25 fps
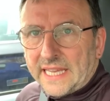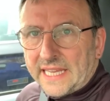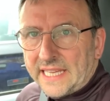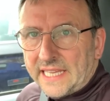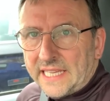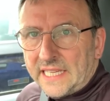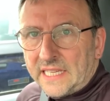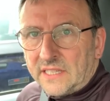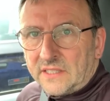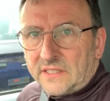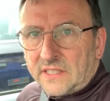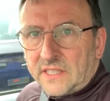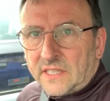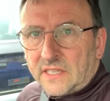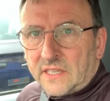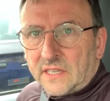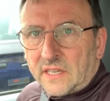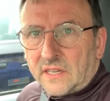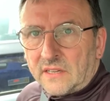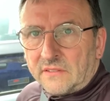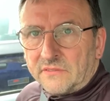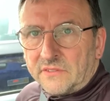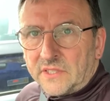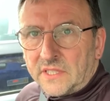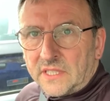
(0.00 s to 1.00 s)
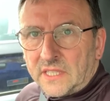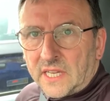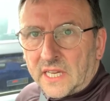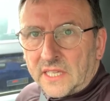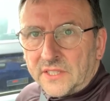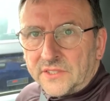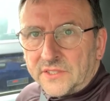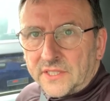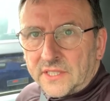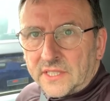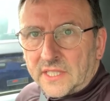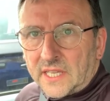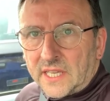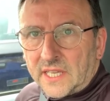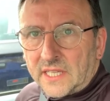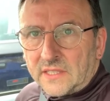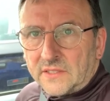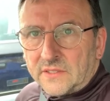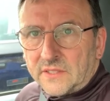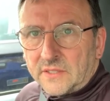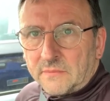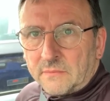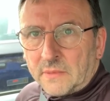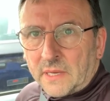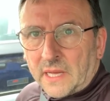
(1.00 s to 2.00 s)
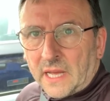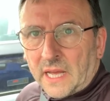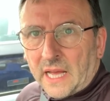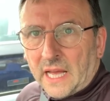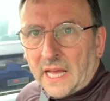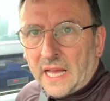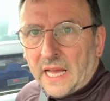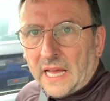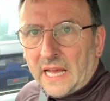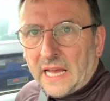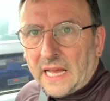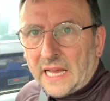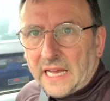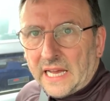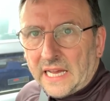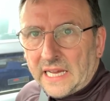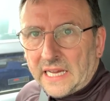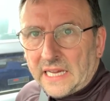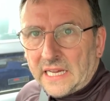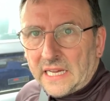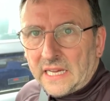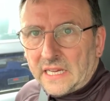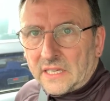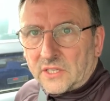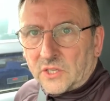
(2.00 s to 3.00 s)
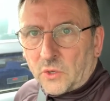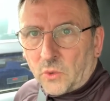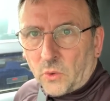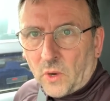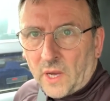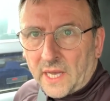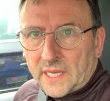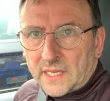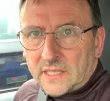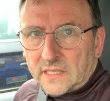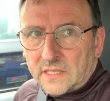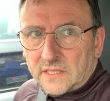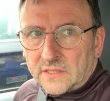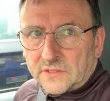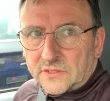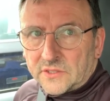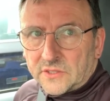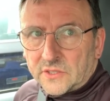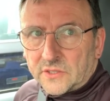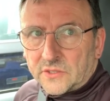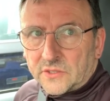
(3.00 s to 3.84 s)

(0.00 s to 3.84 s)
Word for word: area of the United Kingdom. Uh, quiet,